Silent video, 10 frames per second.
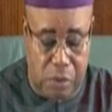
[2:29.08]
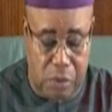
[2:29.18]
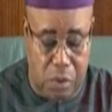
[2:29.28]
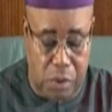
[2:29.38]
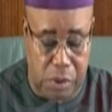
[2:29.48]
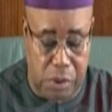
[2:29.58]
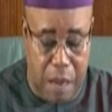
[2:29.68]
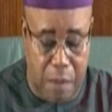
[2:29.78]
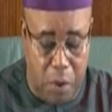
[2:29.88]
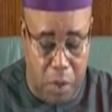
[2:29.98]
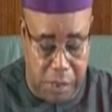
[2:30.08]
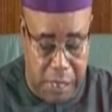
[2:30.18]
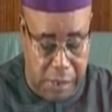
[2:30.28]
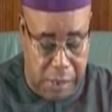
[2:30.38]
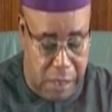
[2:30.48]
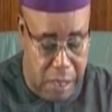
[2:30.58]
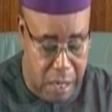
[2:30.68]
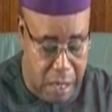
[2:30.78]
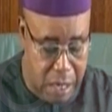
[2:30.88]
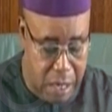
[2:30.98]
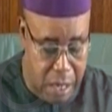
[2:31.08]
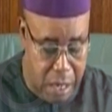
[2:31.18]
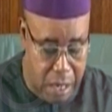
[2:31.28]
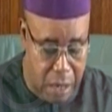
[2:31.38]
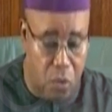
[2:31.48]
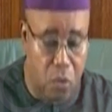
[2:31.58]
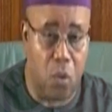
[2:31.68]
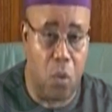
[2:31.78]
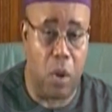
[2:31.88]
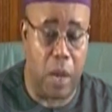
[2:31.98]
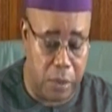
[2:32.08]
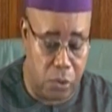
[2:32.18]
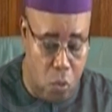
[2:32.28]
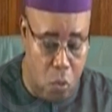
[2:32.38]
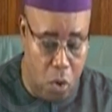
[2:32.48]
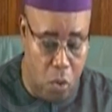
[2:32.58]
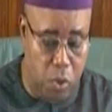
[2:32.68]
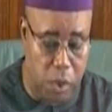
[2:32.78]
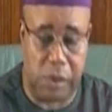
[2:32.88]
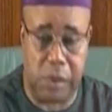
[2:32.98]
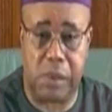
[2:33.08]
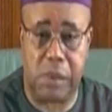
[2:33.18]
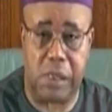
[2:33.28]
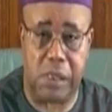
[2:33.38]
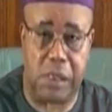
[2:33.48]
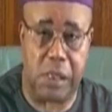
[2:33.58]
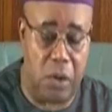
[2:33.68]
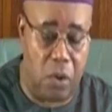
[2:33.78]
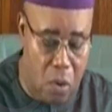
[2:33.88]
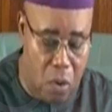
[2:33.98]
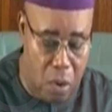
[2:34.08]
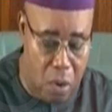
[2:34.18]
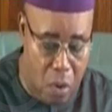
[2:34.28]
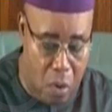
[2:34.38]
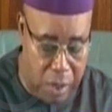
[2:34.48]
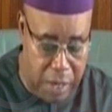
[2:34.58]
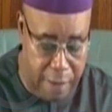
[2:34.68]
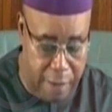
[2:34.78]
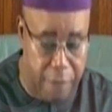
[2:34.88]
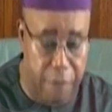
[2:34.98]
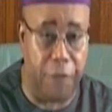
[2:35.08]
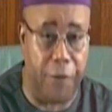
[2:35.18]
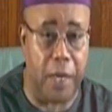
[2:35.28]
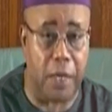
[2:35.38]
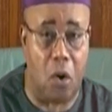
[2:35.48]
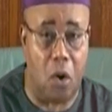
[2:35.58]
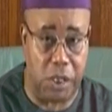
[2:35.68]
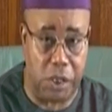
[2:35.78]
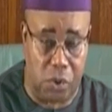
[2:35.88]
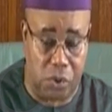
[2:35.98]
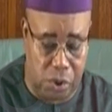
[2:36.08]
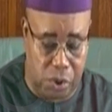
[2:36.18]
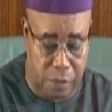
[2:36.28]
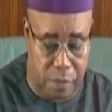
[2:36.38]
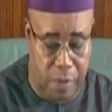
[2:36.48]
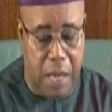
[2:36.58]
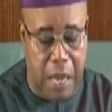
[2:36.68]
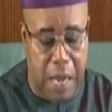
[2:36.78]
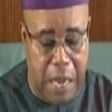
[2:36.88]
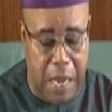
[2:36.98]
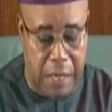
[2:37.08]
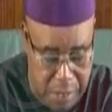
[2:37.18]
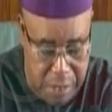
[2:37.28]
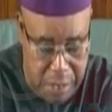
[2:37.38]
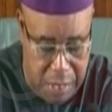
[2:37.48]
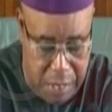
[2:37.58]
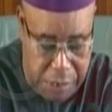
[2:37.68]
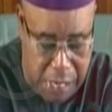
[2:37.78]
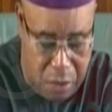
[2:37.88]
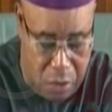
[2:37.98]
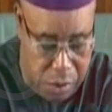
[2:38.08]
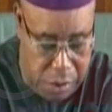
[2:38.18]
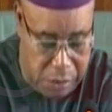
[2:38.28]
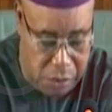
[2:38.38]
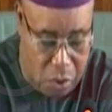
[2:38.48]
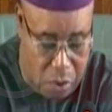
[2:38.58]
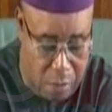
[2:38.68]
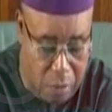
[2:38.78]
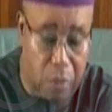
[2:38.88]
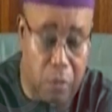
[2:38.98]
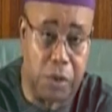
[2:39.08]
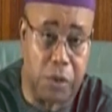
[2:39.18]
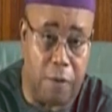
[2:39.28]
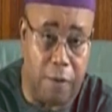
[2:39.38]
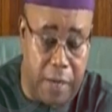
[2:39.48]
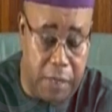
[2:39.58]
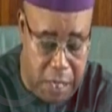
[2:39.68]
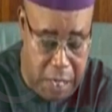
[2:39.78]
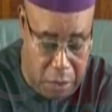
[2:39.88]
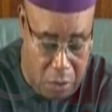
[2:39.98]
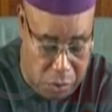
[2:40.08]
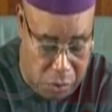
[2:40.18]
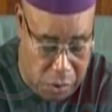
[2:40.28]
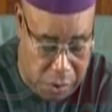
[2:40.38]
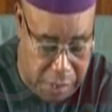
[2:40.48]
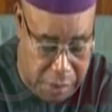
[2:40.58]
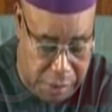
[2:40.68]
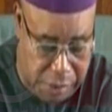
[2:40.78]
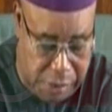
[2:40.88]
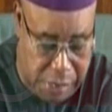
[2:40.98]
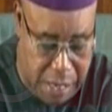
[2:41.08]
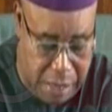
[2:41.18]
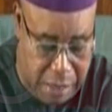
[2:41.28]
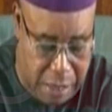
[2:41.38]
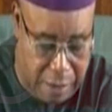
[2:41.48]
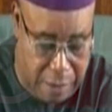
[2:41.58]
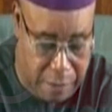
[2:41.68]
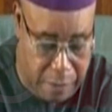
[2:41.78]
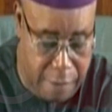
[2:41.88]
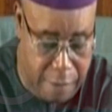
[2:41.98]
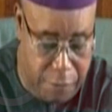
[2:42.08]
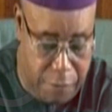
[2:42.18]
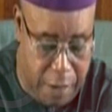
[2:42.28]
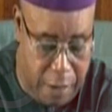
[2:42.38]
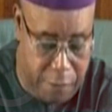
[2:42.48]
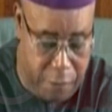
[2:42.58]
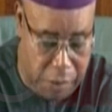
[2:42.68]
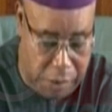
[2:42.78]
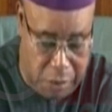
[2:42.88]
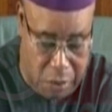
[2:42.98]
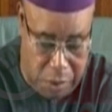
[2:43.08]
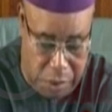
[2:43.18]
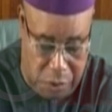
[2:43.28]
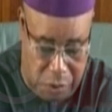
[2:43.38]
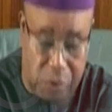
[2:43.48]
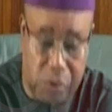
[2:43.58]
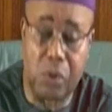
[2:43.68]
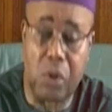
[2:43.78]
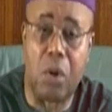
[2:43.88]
was appointed who had to work with 16 other field auditors. And the initial contract sum, which covered the lead consultants and the field forensic auditors,